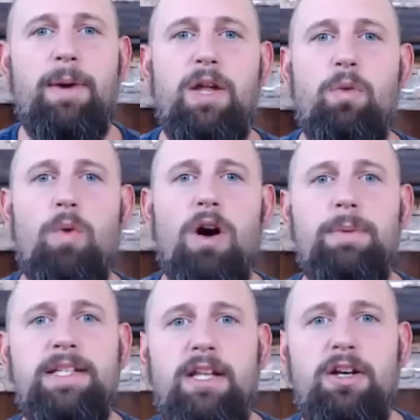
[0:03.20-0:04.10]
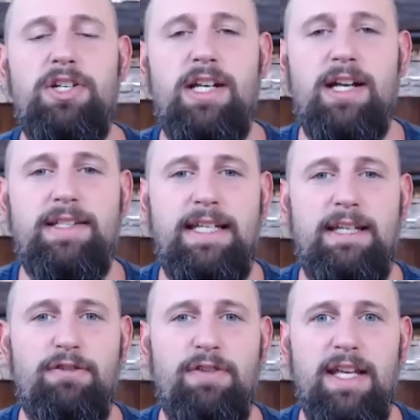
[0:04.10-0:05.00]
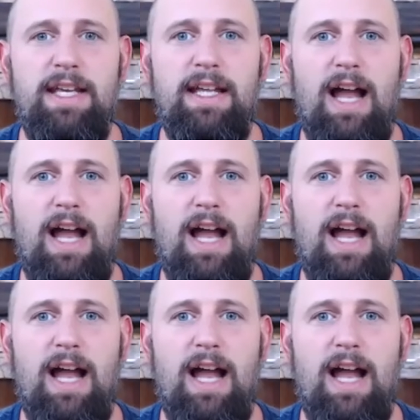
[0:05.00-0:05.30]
Welcome to Synergy TV.